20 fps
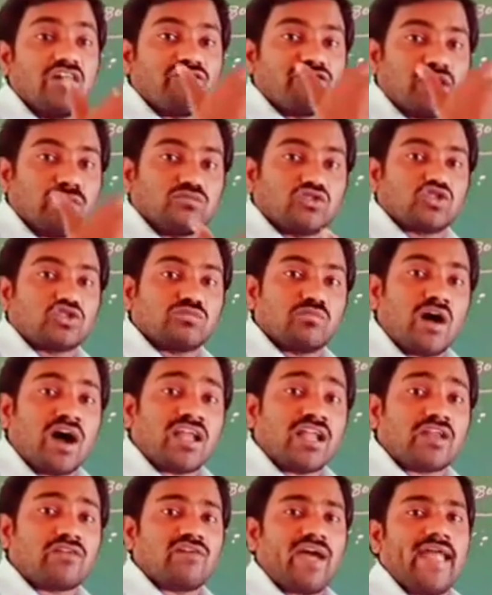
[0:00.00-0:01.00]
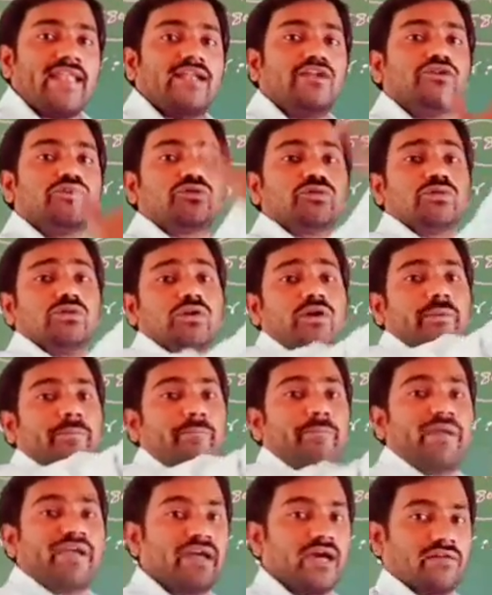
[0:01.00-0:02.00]
from smaller value to
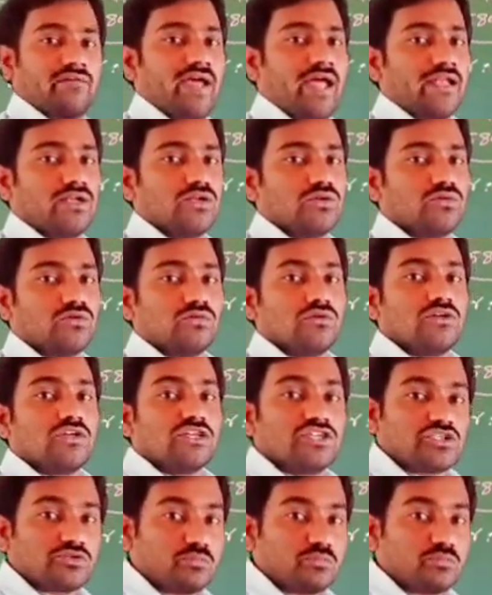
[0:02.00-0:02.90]
bigger value.